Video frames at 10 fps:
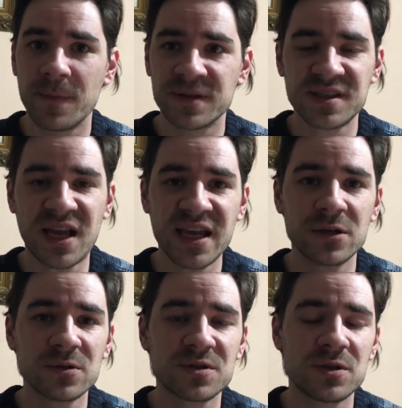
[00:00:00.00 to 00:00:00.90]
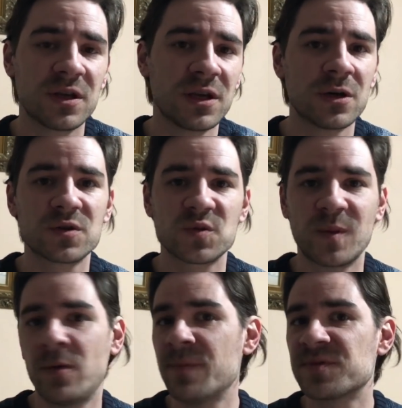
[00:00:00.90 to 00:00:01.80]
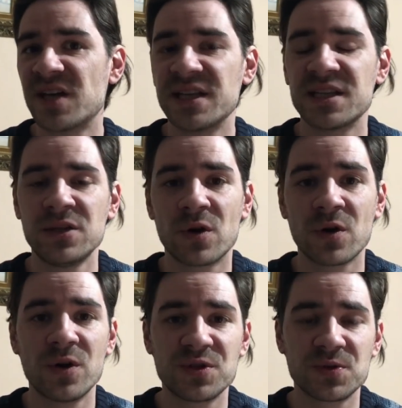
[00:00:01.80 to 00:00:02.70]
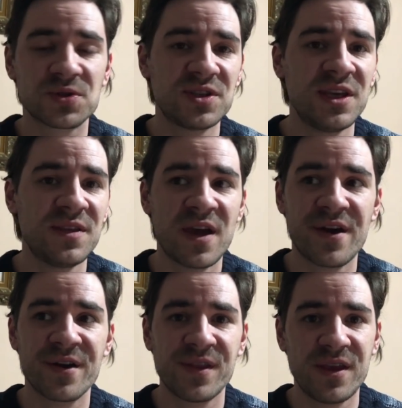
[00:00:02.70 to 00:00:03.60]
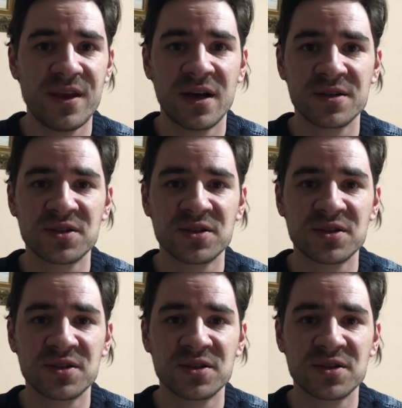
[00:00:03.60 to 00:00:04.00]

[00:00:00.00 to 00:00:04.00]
cycles you can go to my website and you are going to see there the uh,